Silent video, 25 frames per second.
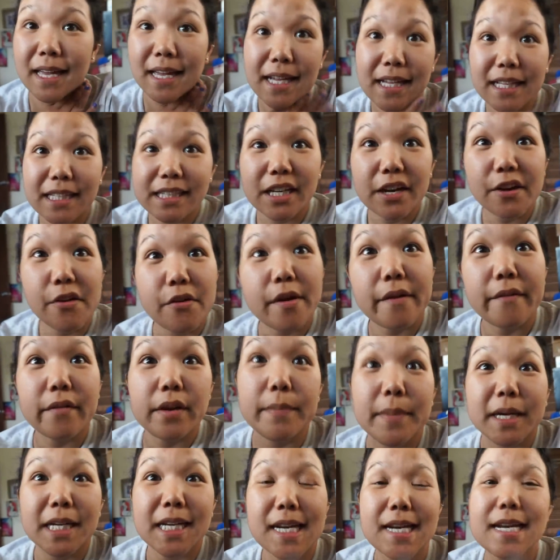Hello
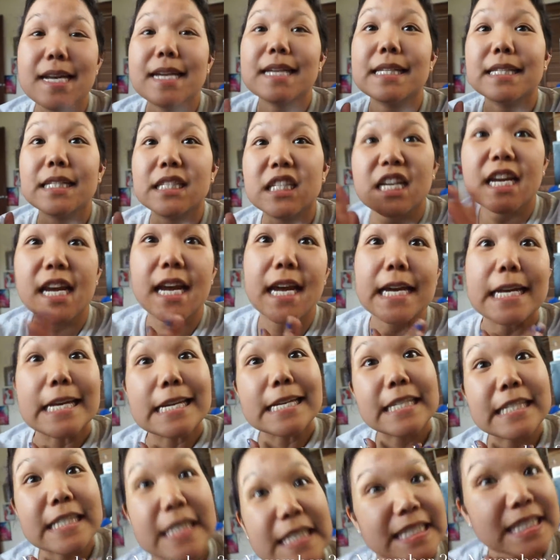everybody, today
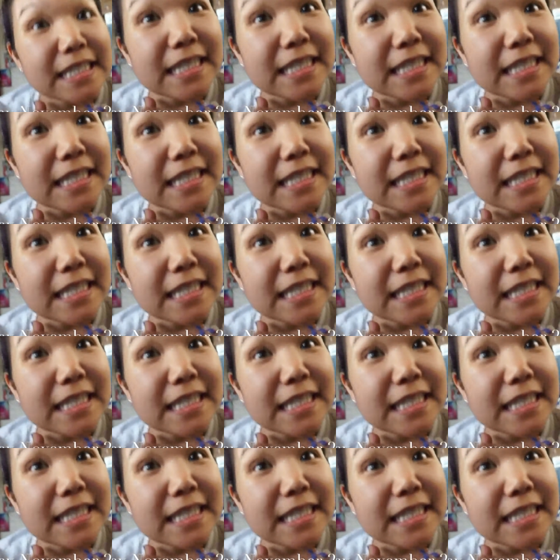is